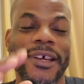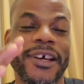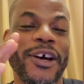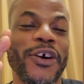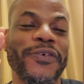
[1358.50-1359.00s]

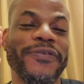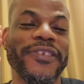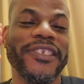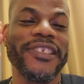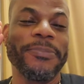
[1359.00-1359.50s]
of
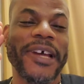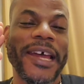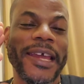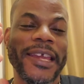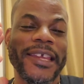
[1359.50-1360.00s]

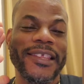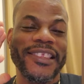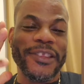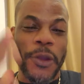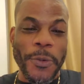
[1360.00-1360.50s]
my
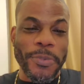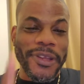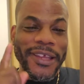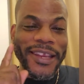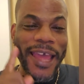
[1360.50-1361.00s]

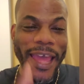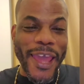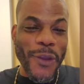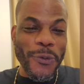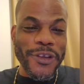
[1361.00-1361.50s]
dumpling and
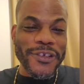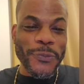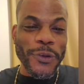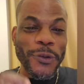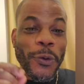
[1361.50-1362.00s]

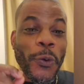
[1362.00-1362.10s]
Irish with